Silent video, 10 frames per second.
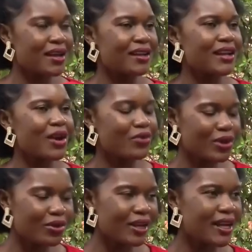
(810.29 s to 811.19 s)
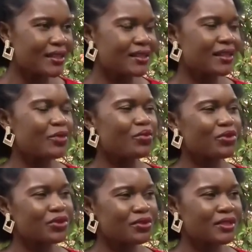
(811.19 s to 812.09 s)
And now we're looking at the
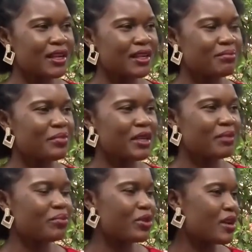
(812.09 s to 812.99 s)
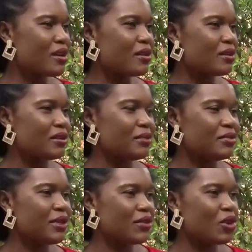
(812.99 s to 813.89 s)
produce that are being
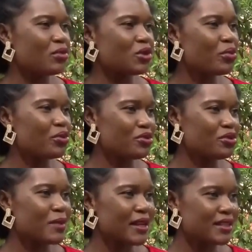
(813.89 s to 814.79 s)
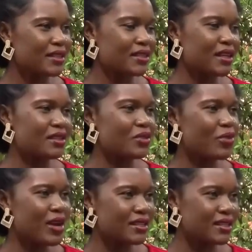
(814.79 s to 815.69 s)
developed or produced by these
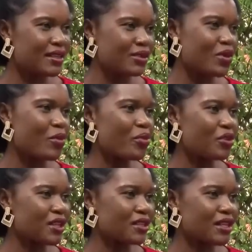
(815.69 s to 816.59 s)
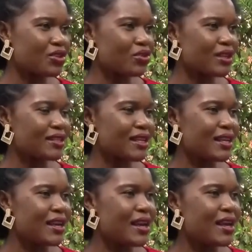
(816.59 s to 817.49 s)
enterprises, and as well projects that you undertake.